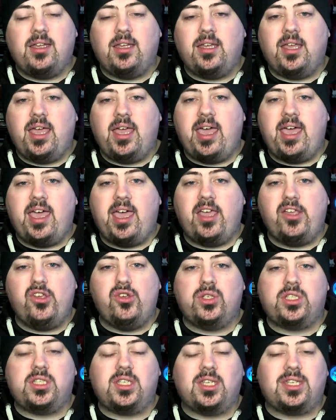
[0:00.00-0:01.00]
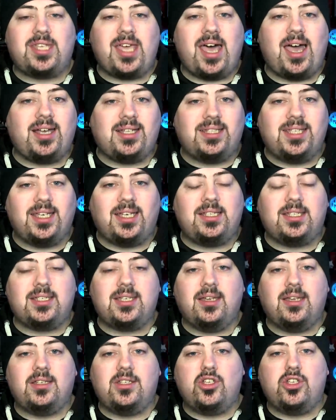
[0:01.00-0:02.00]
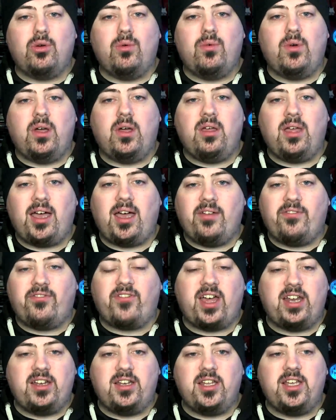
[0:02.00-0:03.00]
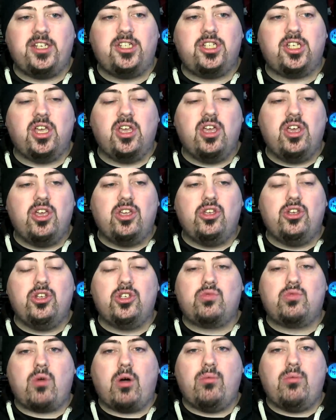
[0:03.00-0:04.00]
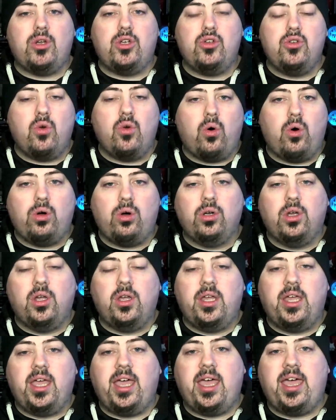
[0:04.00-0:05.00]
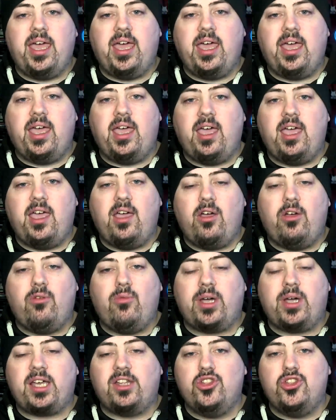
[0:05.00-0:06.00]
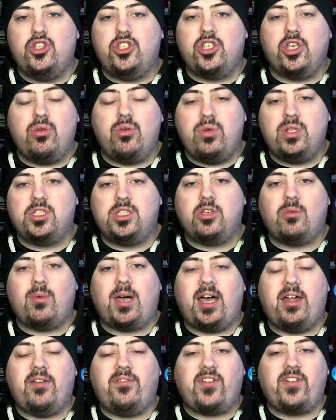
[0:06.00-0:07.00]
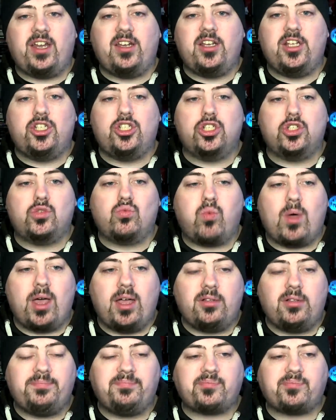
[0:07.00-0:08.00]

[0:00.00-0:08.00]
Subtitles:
use the tactics to our advantage, use what we know we can do to our advantage as well.